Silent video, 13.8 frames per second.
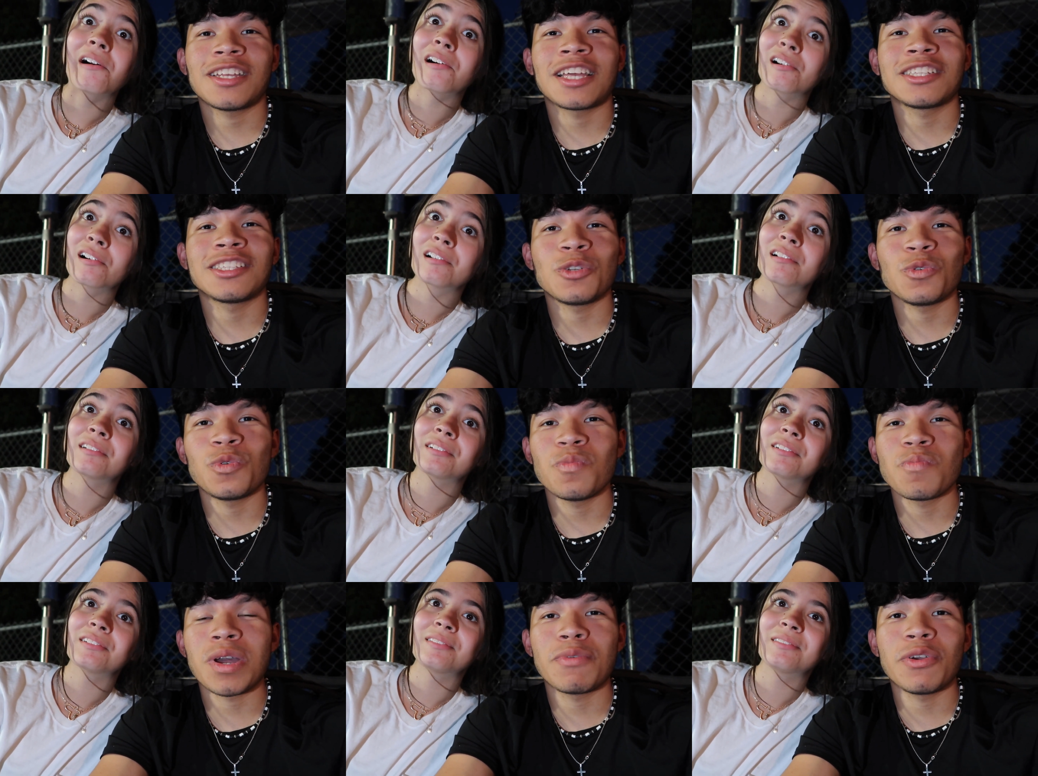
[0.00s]
Speaker 1: thanks to
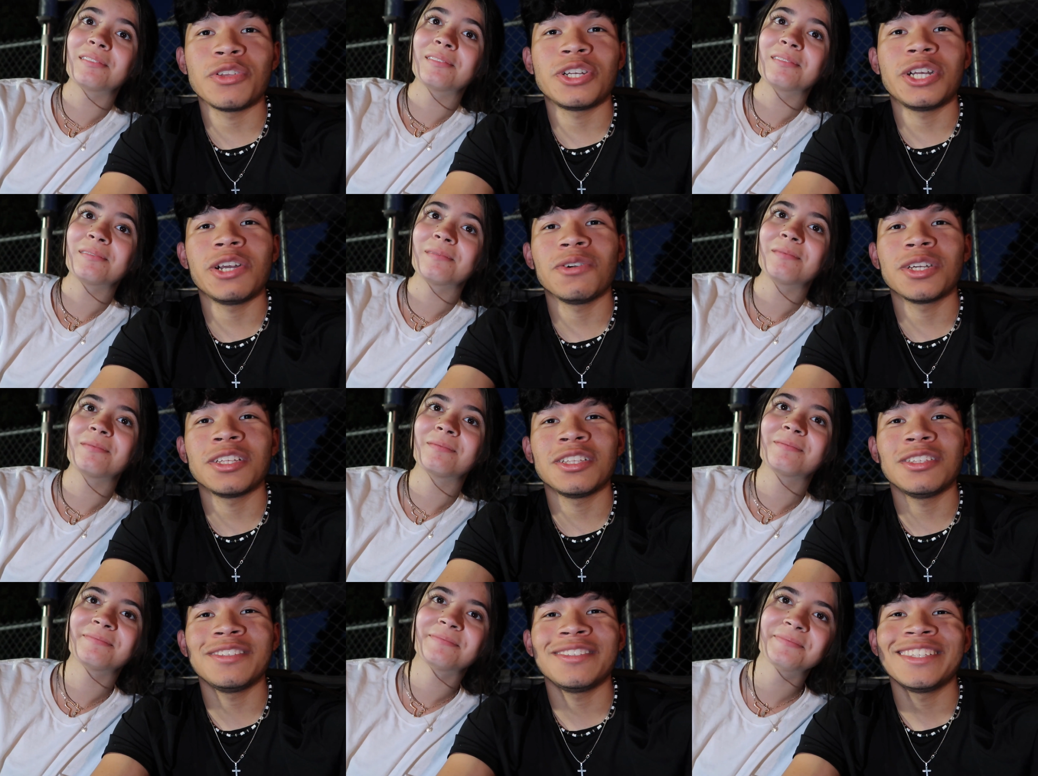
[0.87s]
my brother
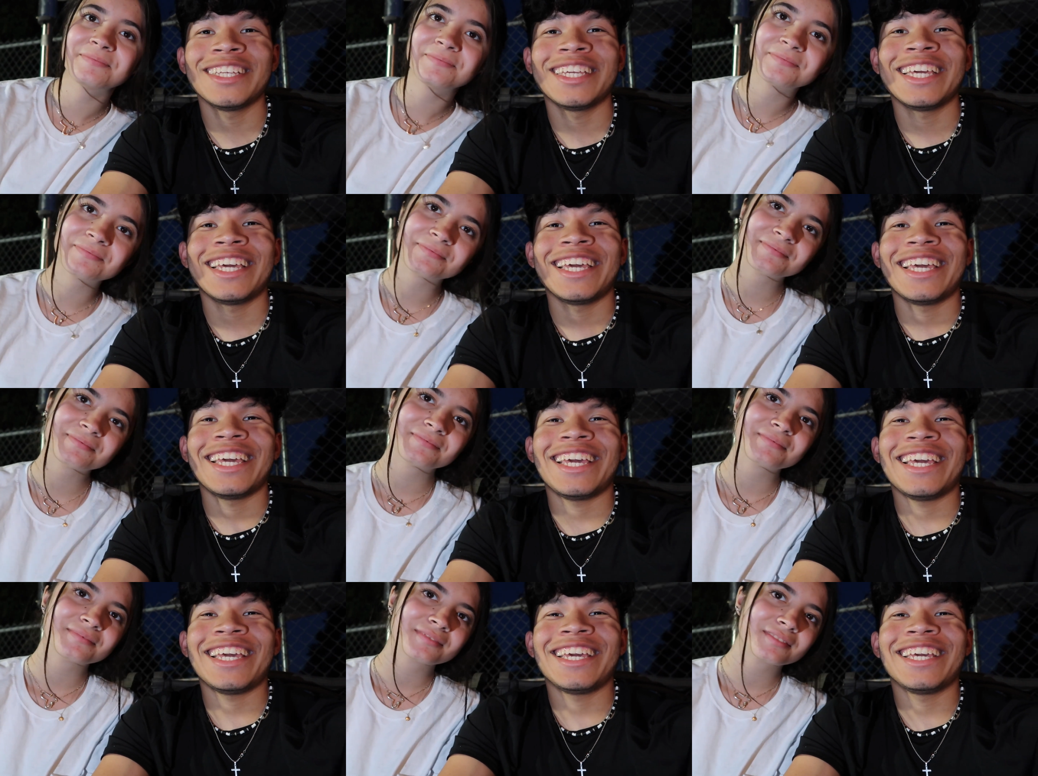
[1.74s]
Elkin
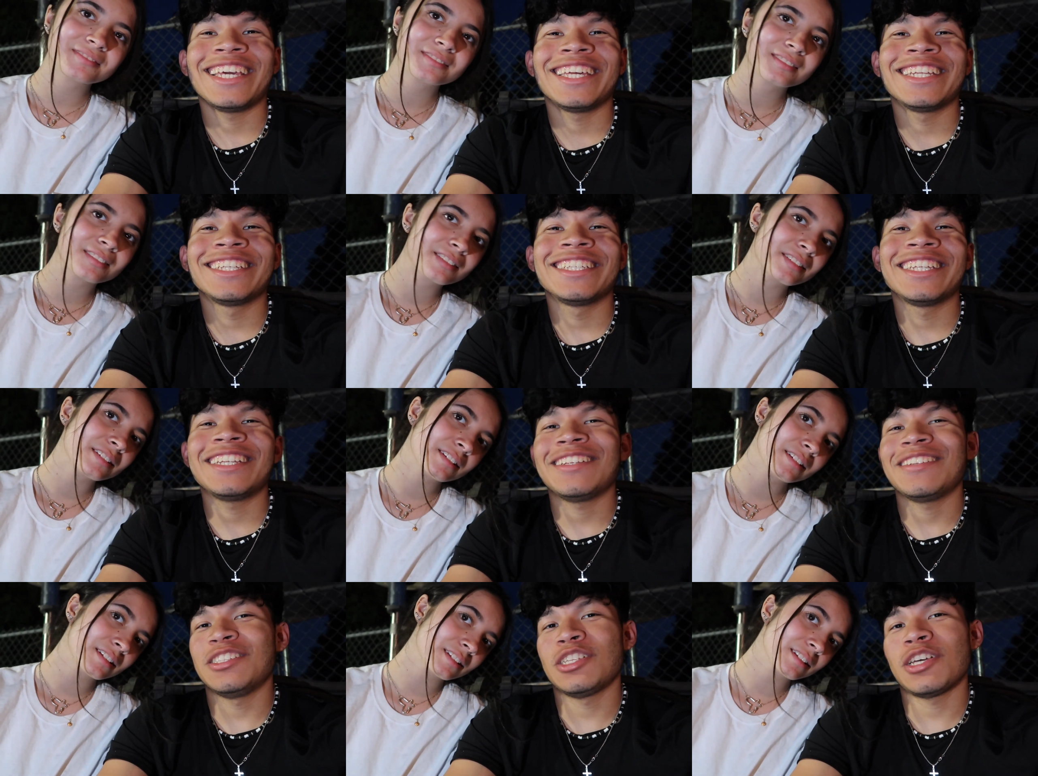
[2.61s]
and
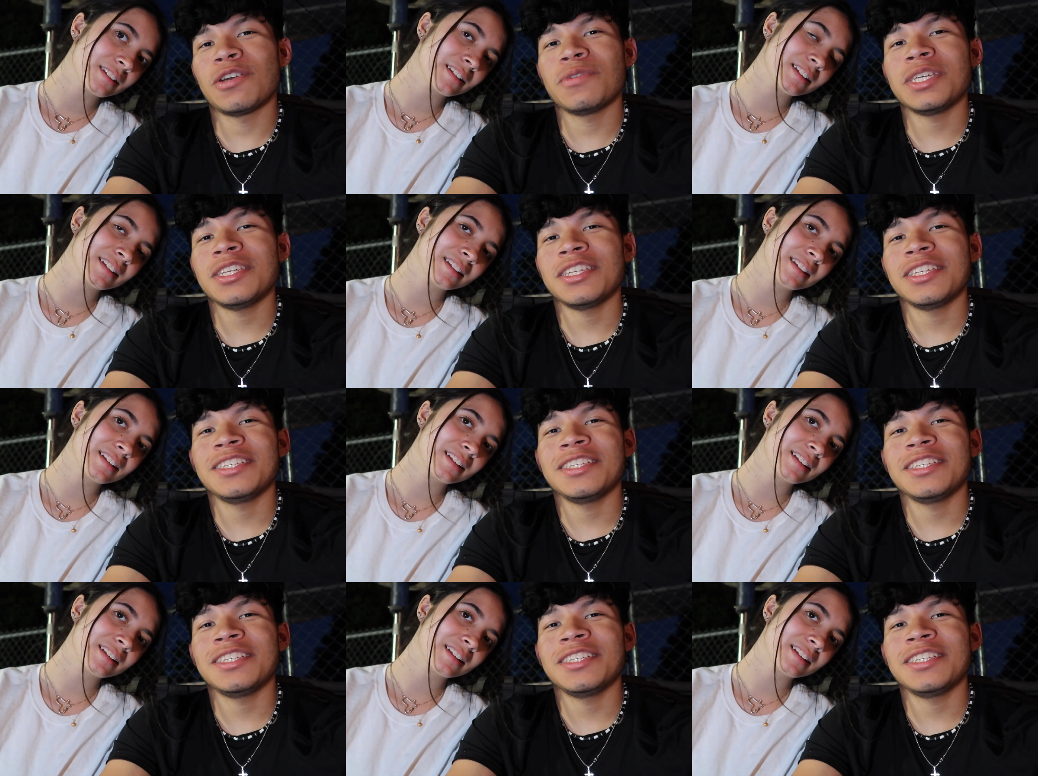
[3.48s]
Zoe.